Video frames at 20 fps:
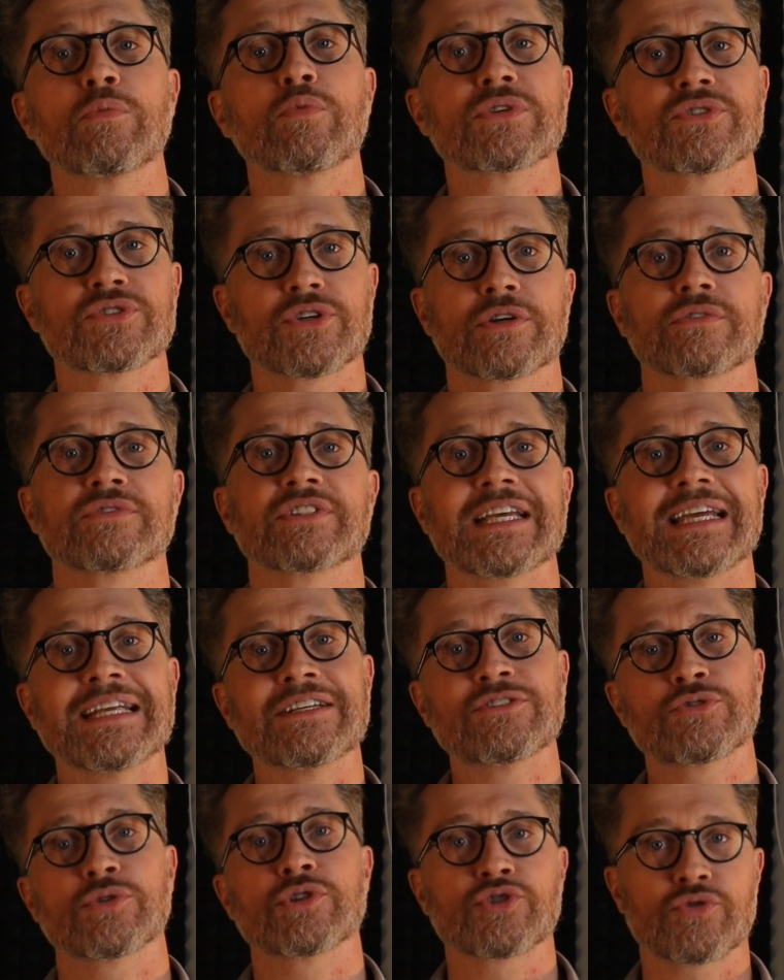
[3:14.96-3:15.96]
Reserve's
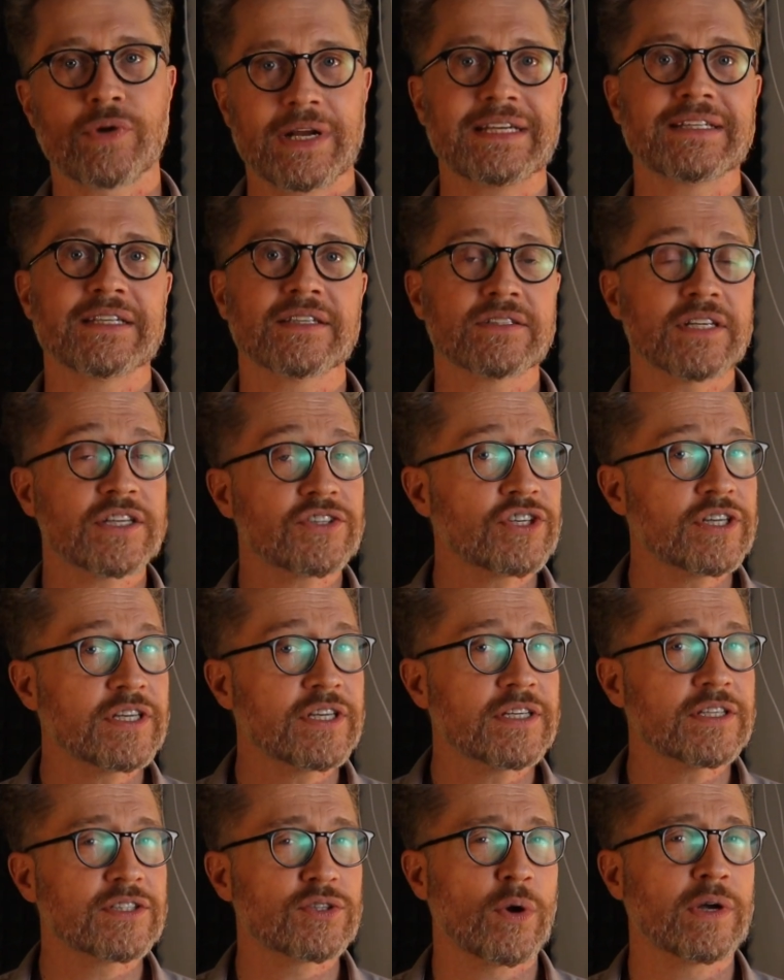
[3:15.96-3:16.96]
interest rate
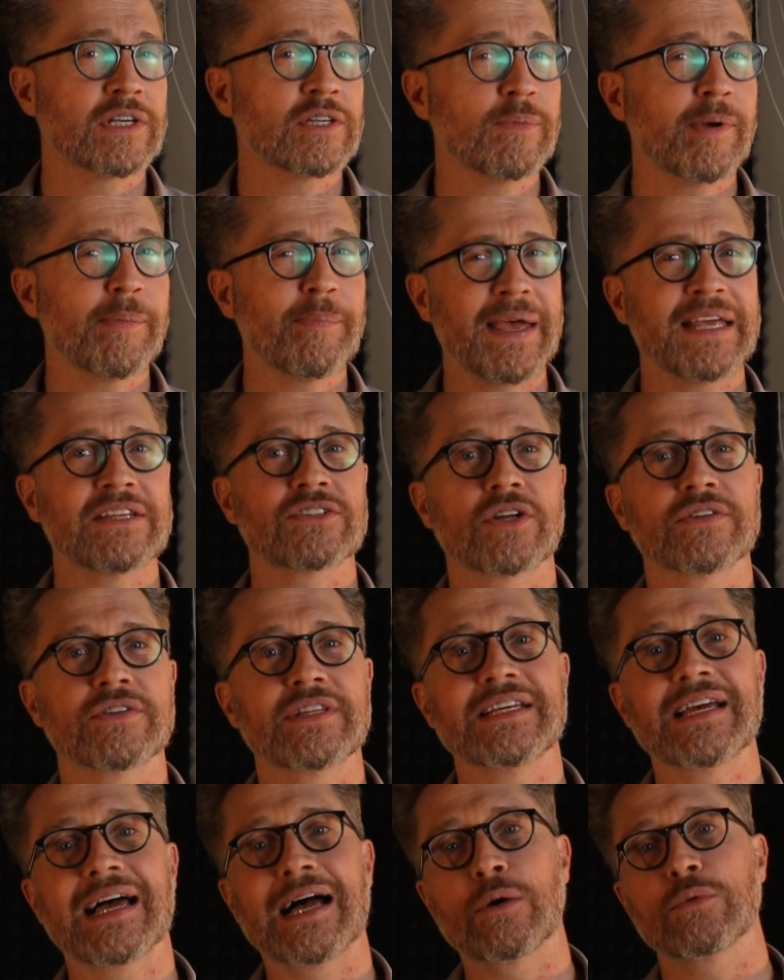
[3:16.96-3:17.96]
decision is going to be based on
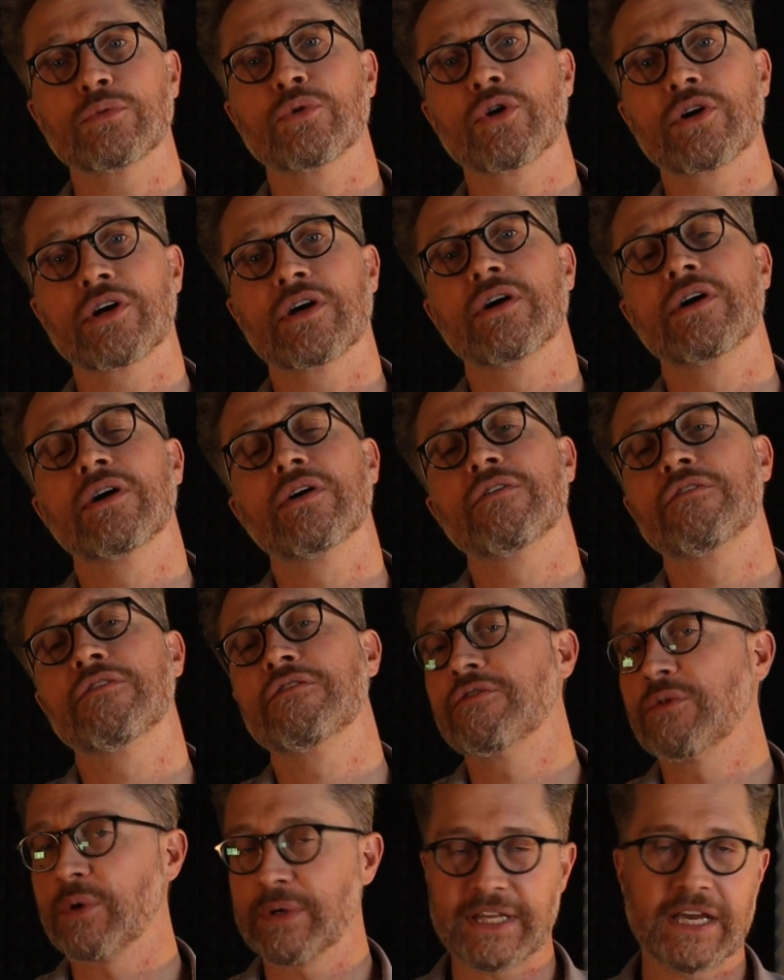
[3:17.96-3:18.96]
the outlook
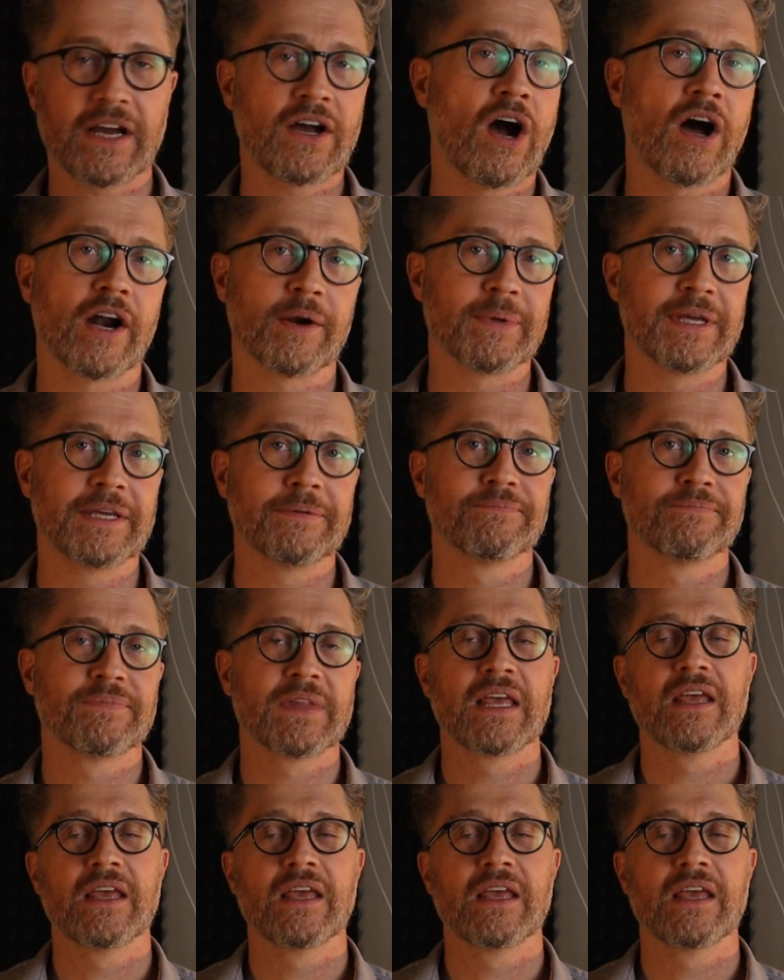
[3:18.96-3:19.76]
for the economy.